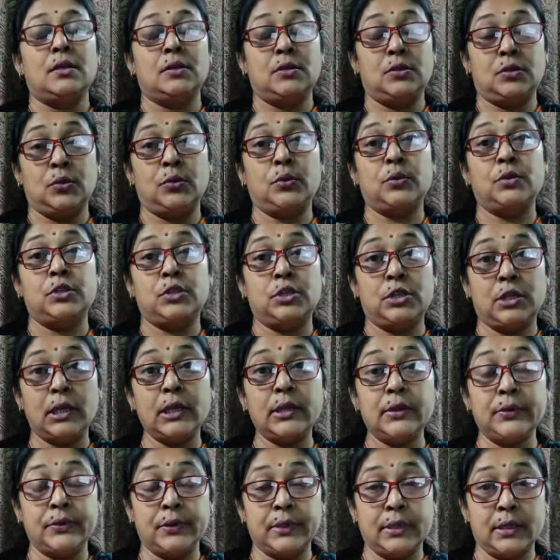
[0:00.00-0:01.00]
So,
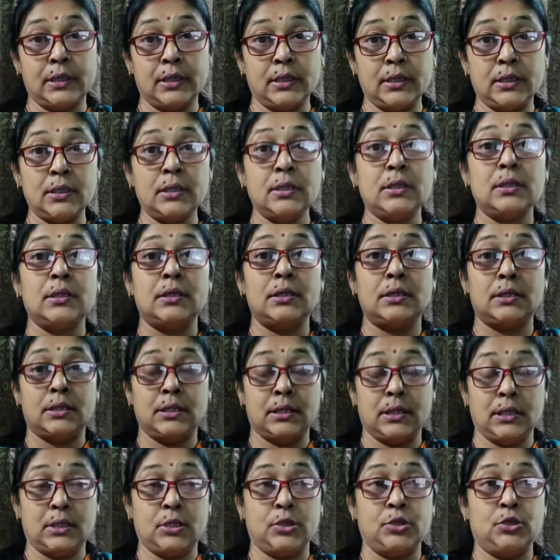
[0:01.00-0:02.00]
children,
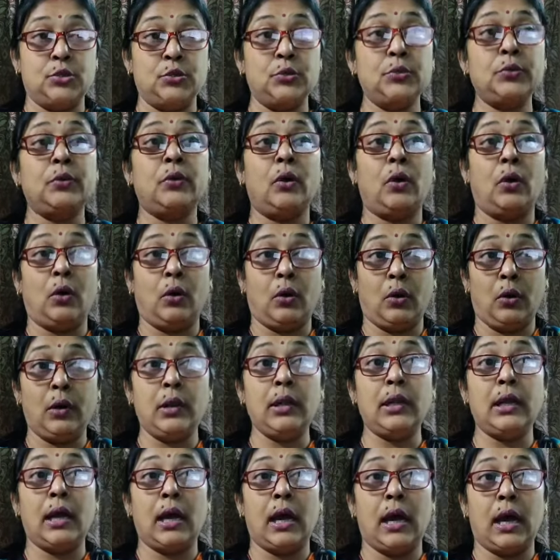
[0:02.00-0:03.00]
did you
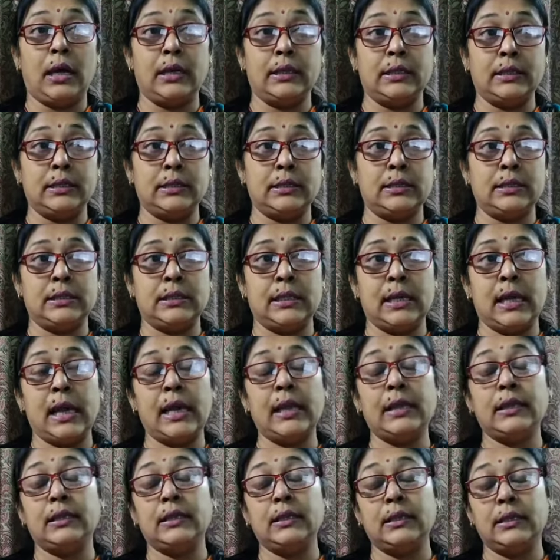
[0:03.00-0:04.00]
all
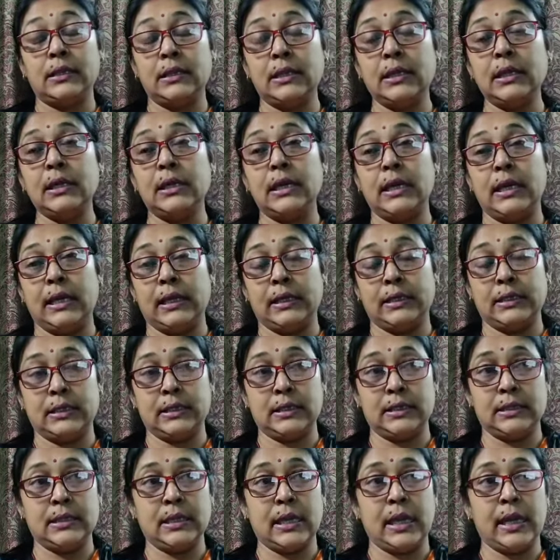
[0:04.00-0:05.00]
understand the
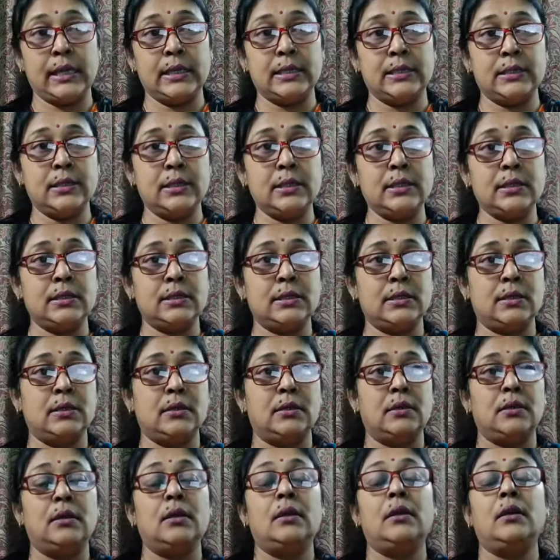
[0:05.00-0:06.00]

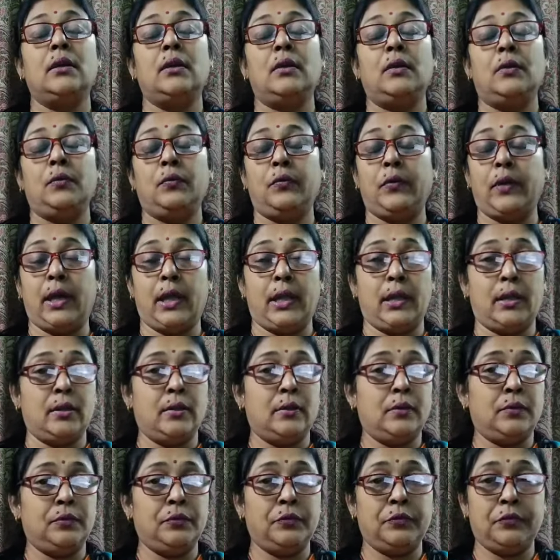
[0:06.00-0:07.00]
exercises?
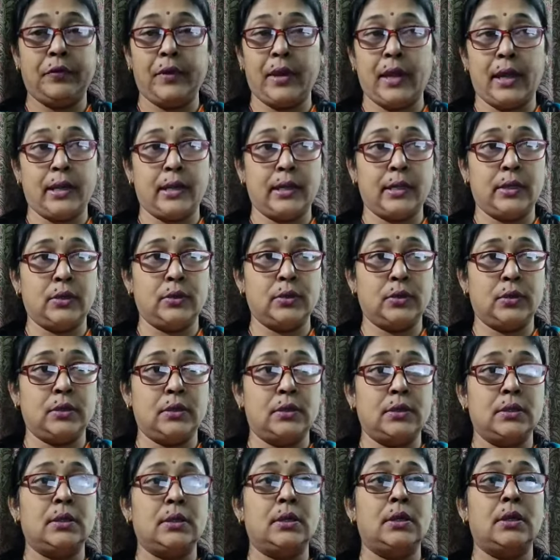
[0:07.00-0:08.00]
Well, very
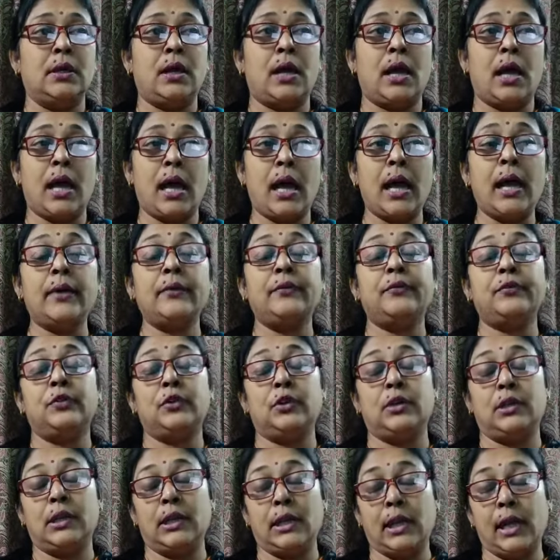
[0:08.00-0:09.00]
good. I
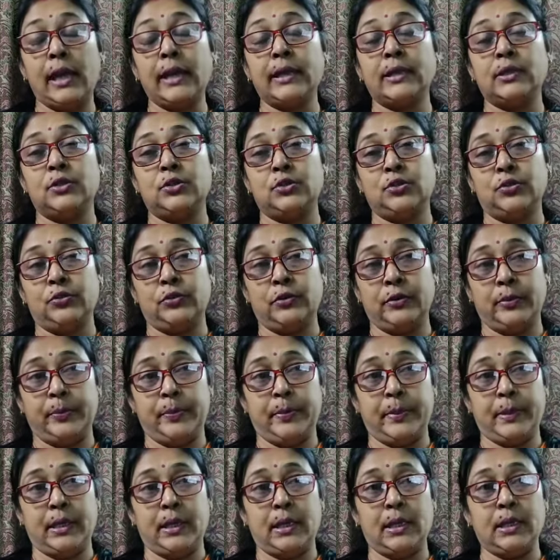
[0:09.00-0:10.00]
would like to
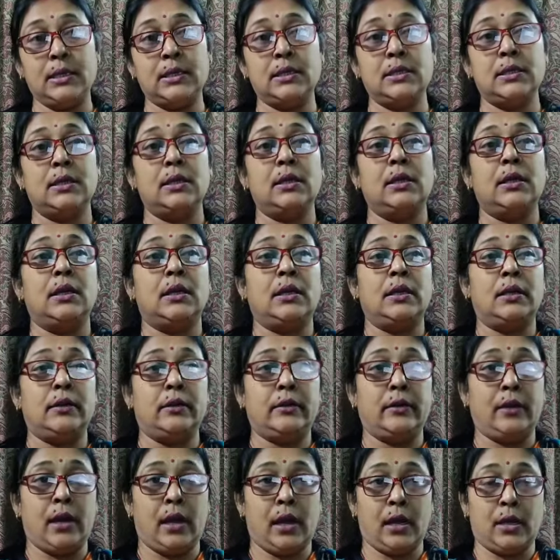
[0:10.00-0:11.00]
repeat.
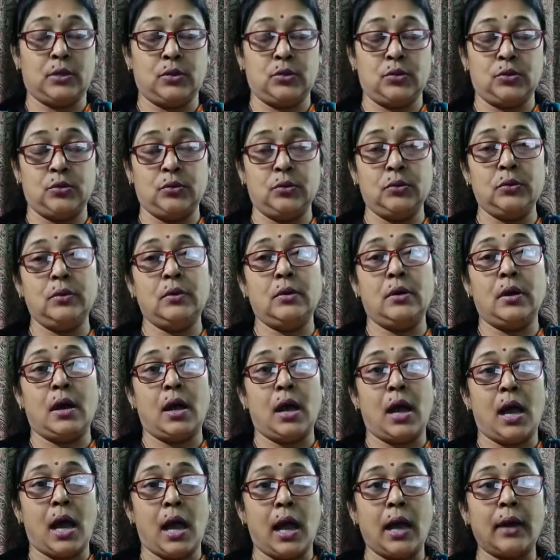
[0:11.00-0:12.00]
Raju,
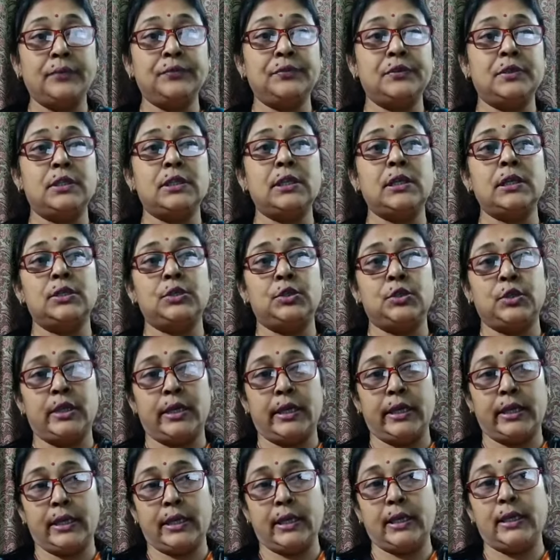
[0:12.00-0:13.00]
after
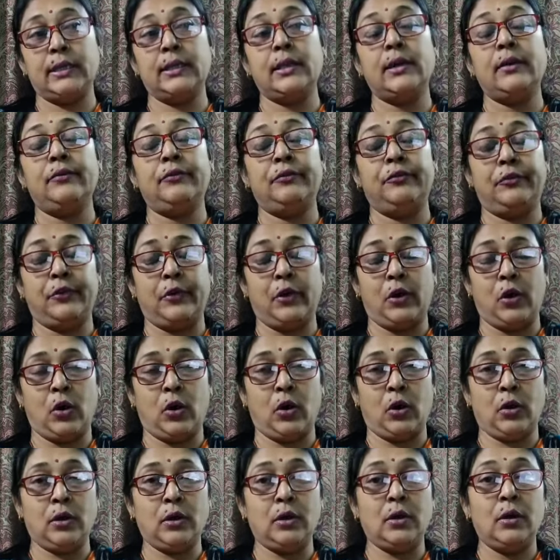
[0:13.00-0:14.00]
taking the
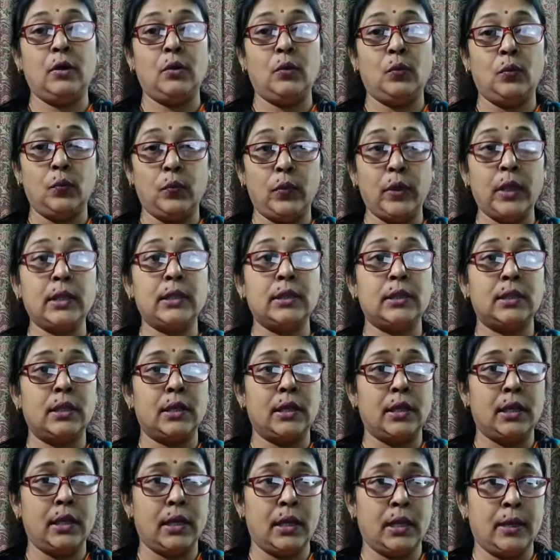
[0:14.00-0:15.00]
frog with
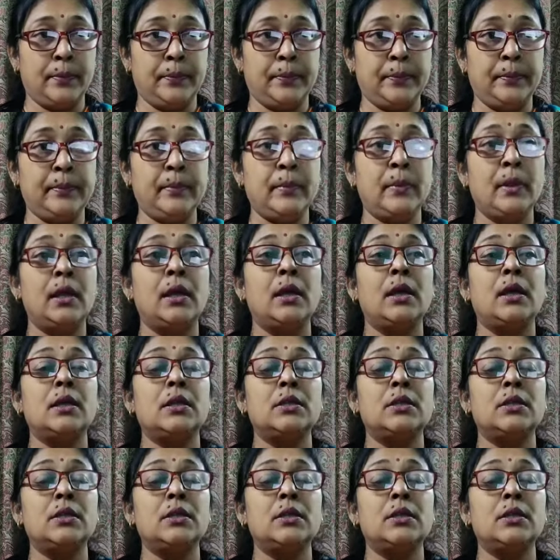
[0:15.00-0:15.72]
him